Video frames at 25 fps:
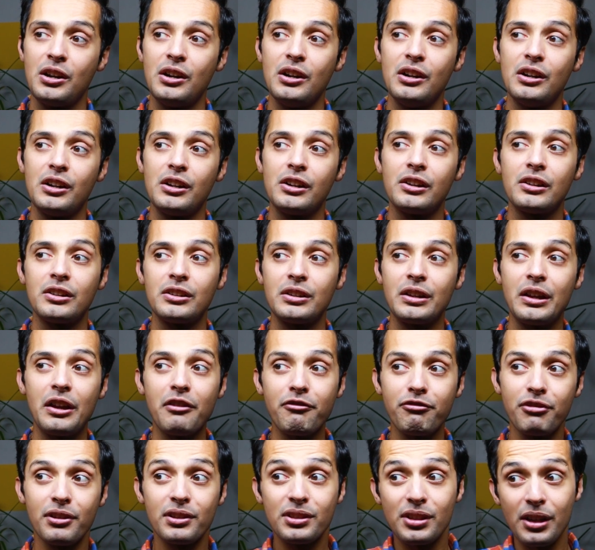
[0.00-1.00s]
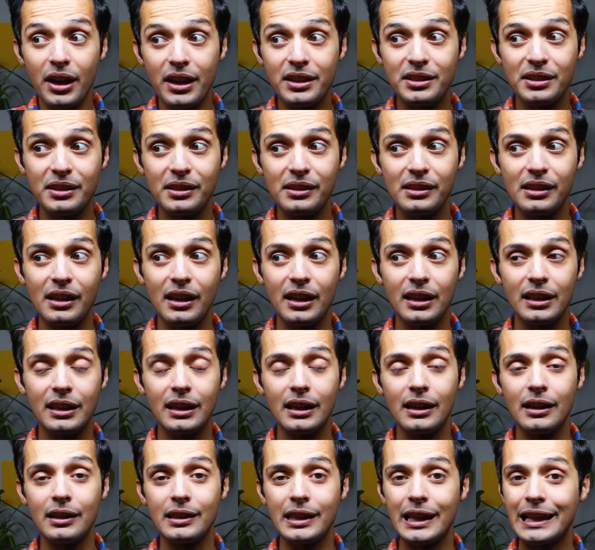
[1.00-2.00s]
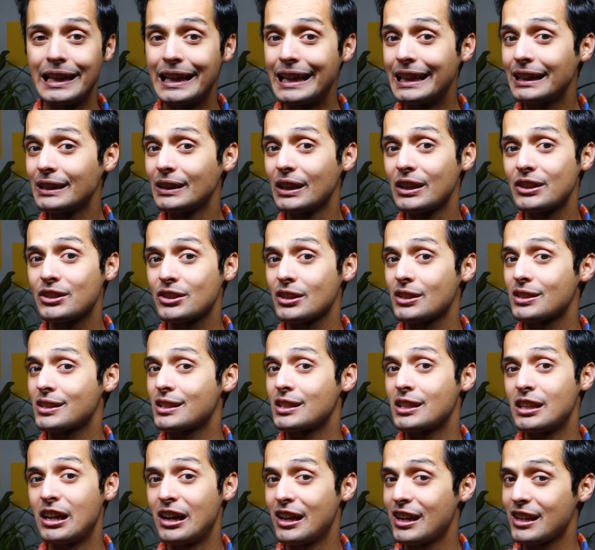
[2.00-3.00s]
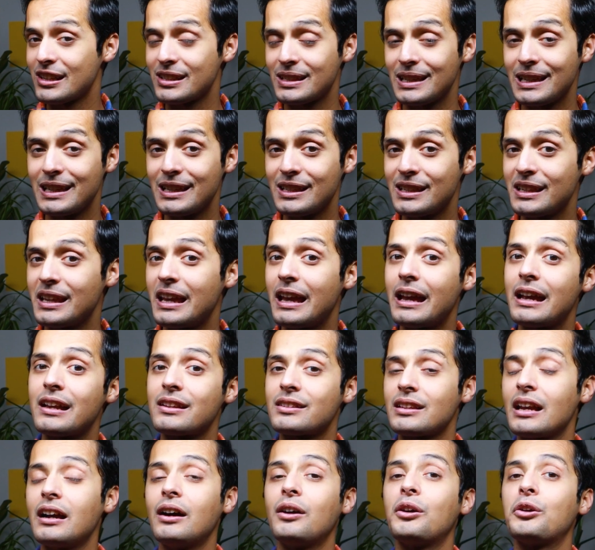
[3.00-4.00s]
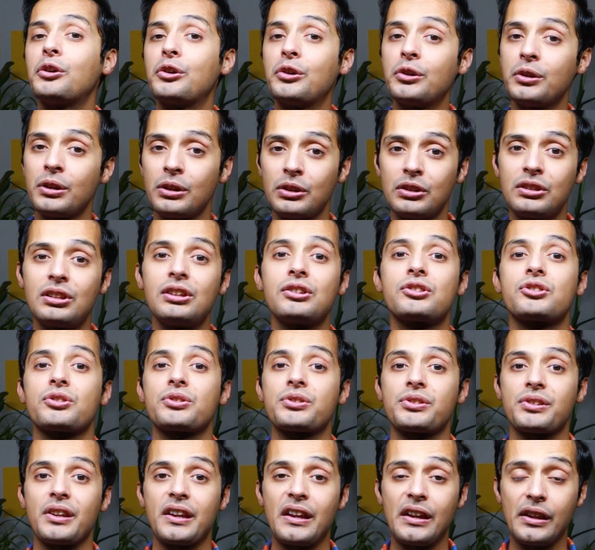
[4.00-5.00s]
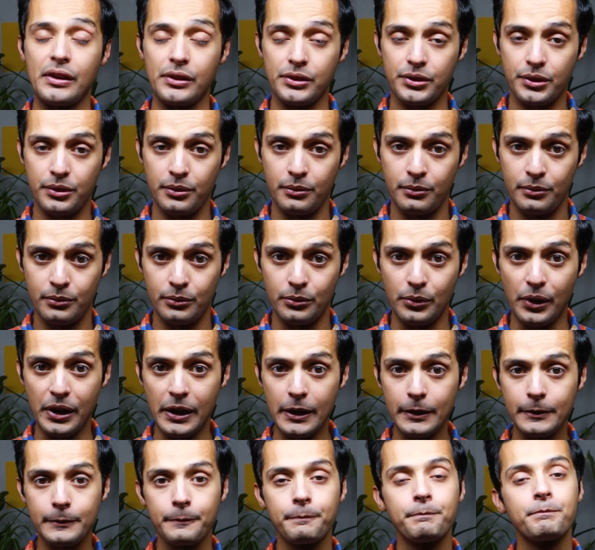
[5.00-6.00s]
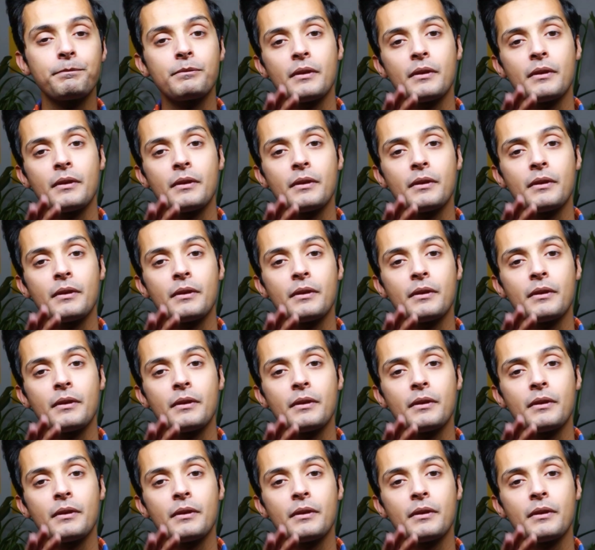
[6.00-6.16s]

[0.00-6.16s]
are emphasizing the idea that English is not as easy as our teacher says, right?